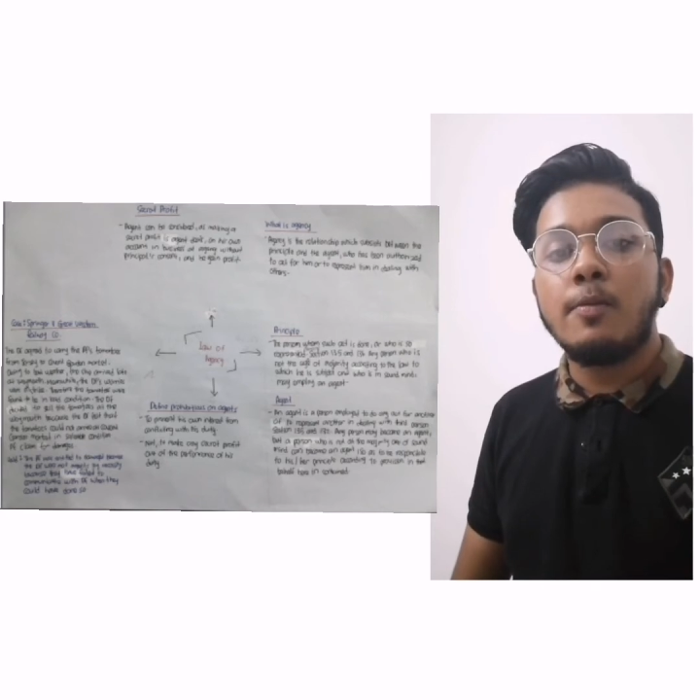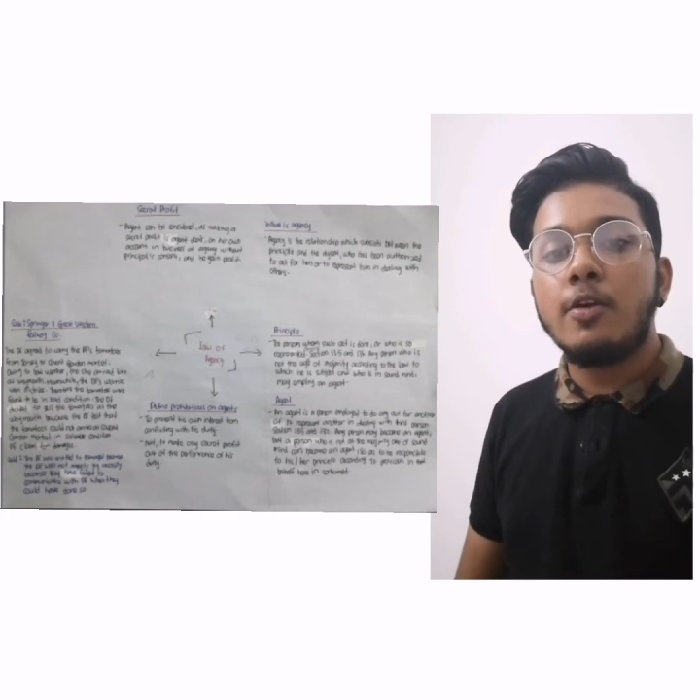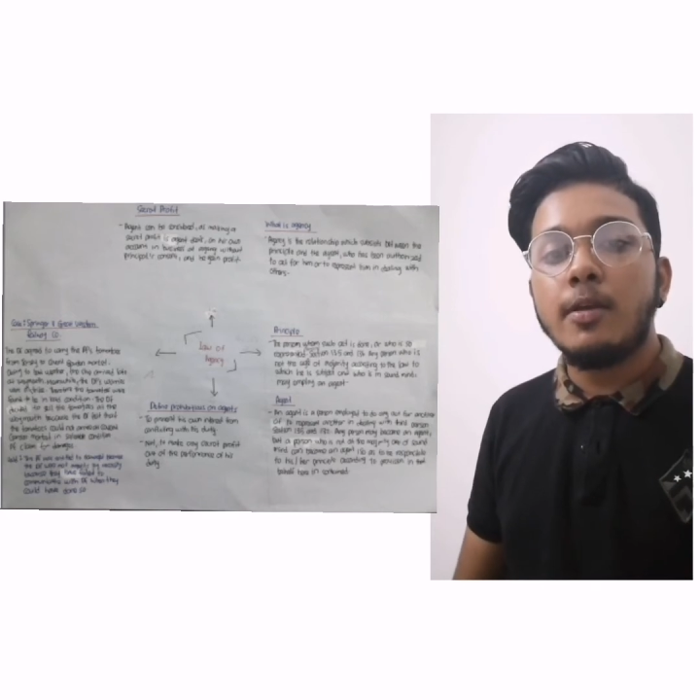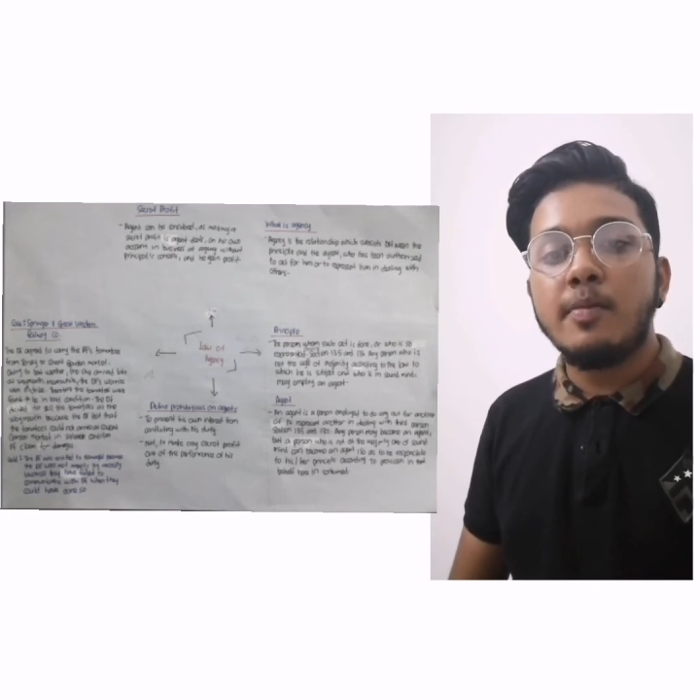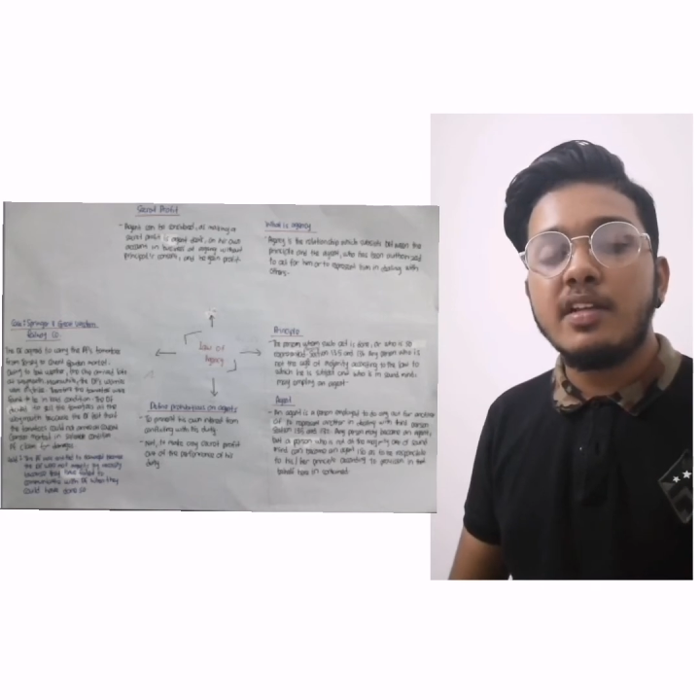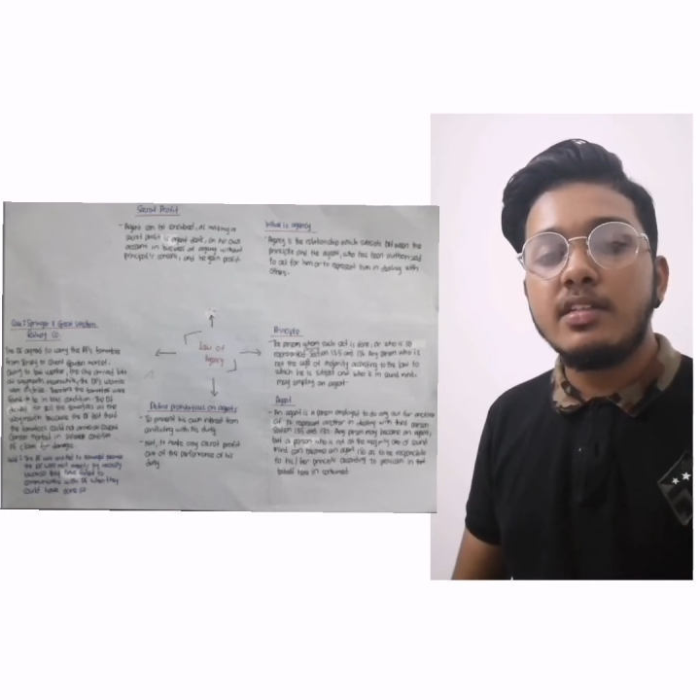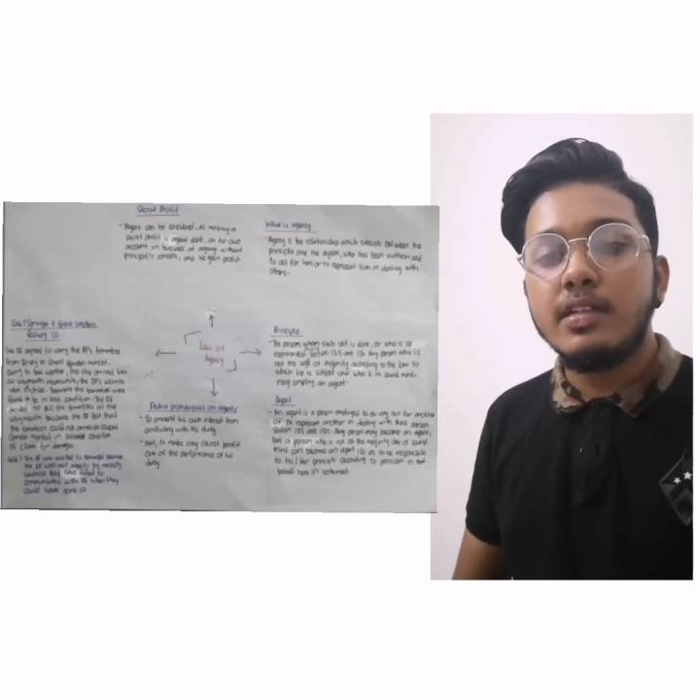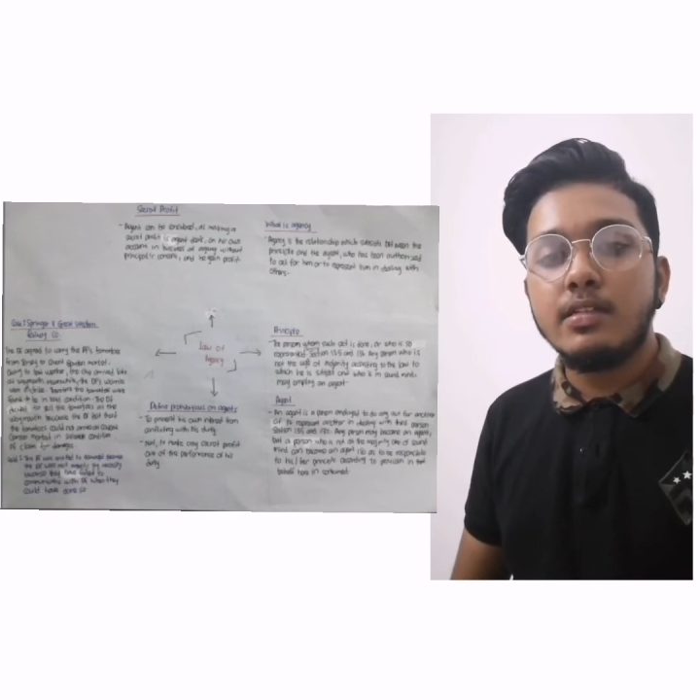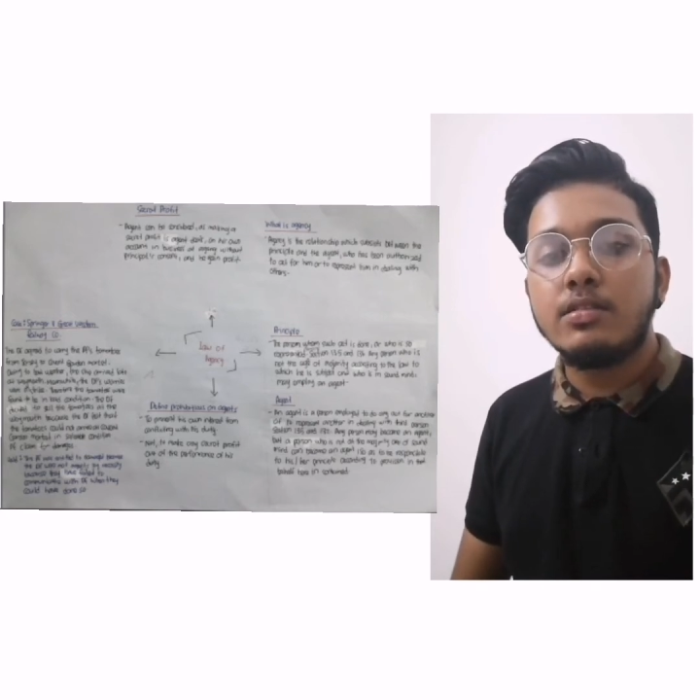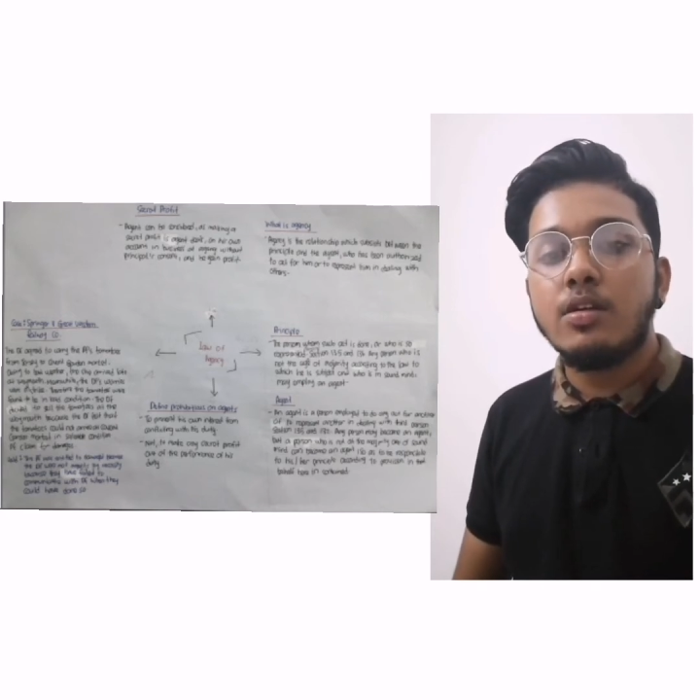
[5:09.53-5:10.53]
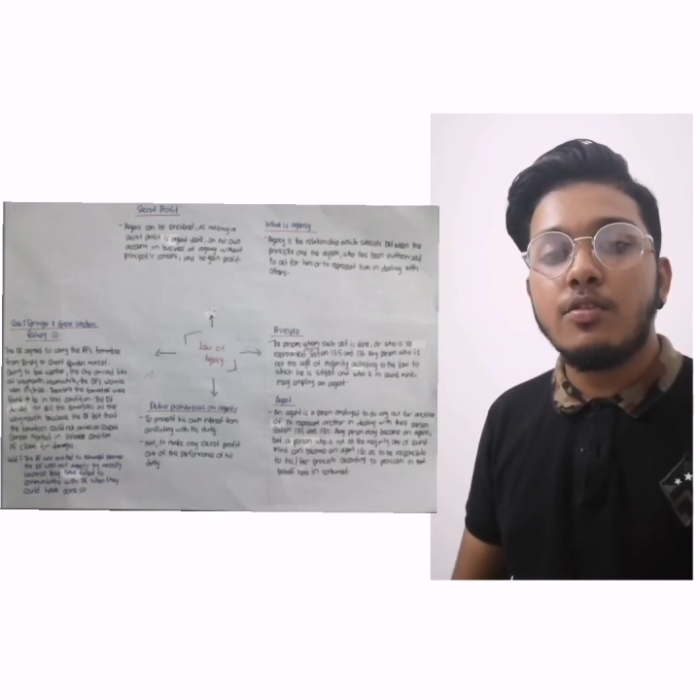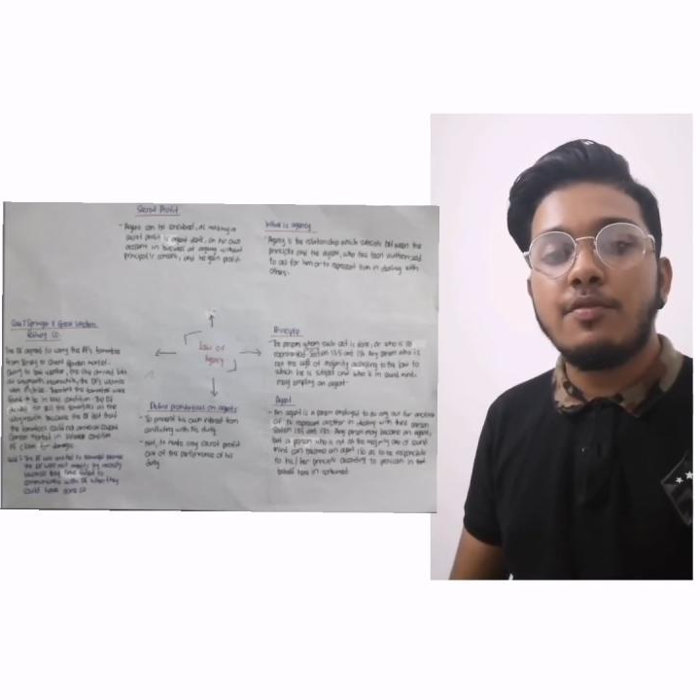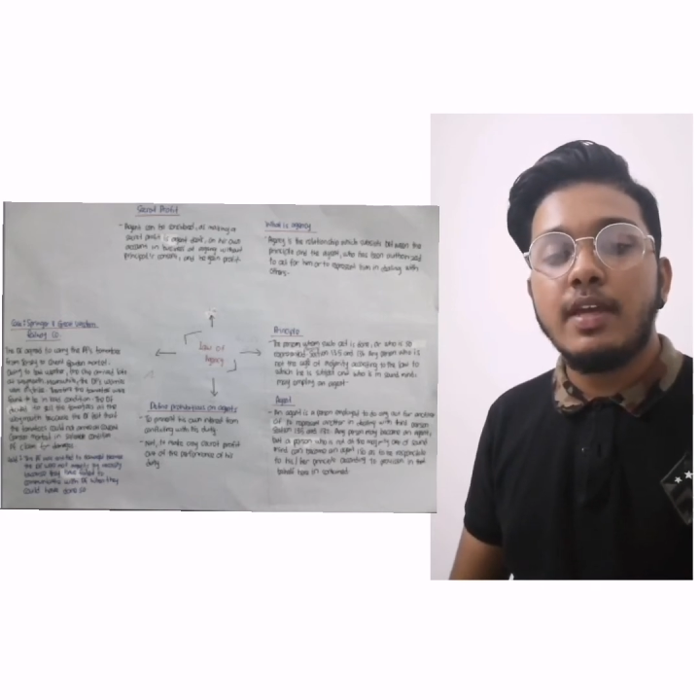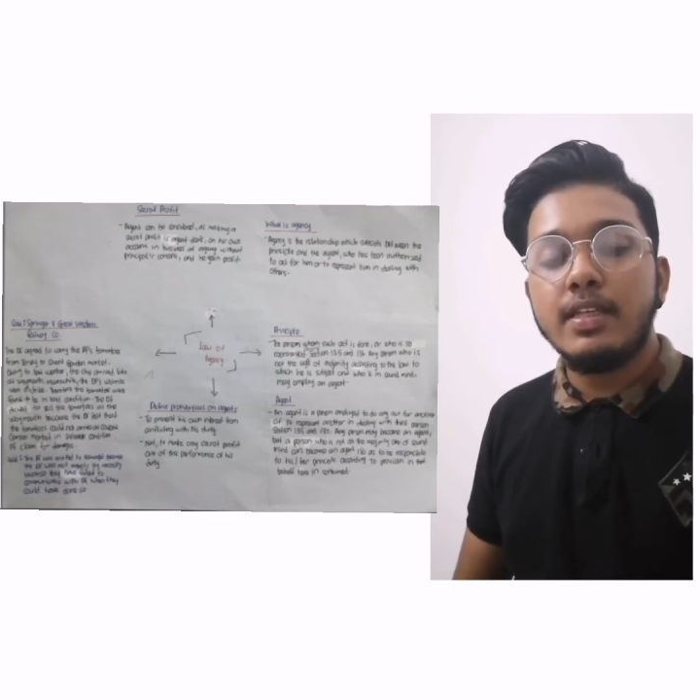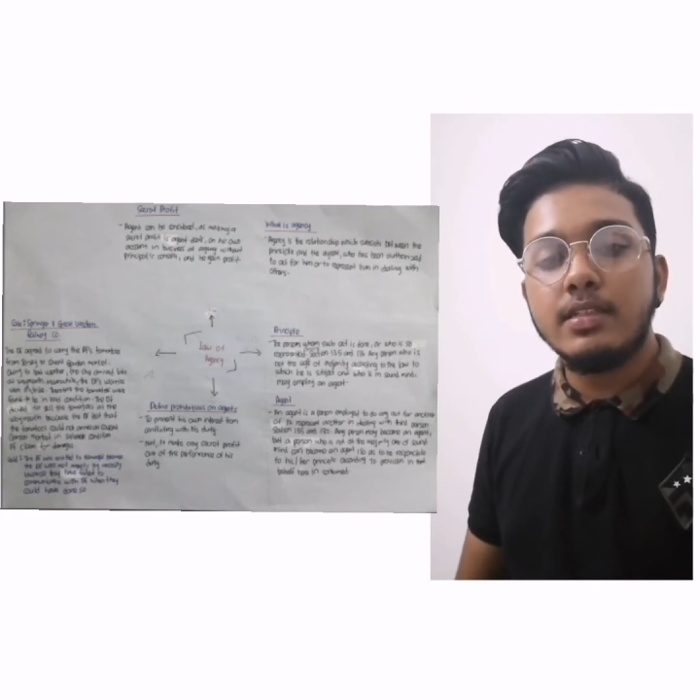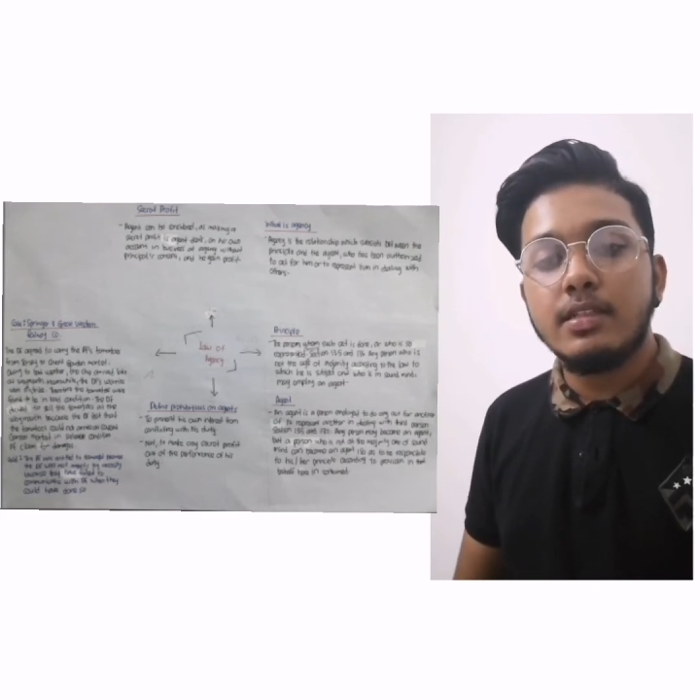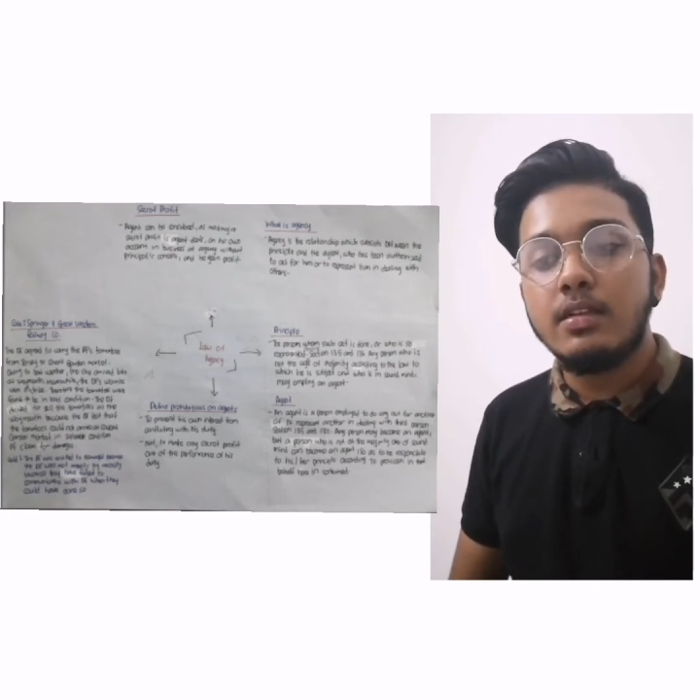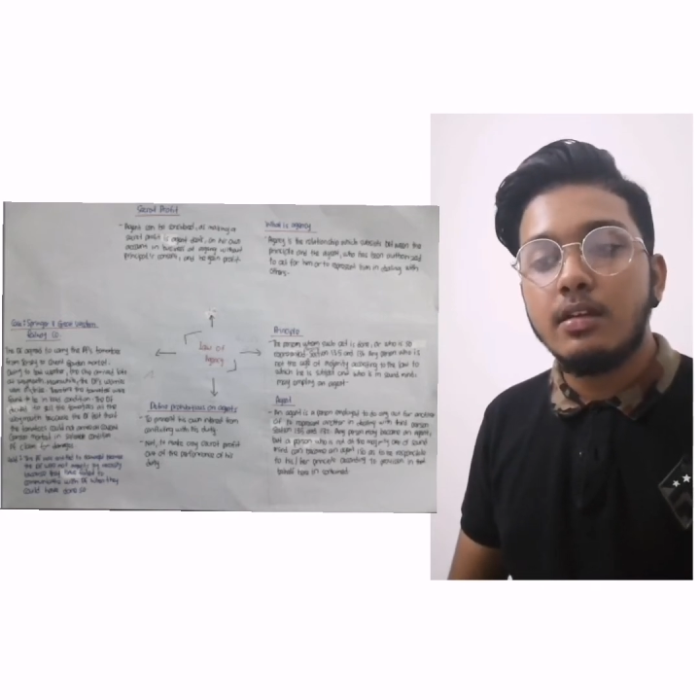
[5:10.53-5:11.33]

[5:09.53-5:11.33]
prohibits of agent.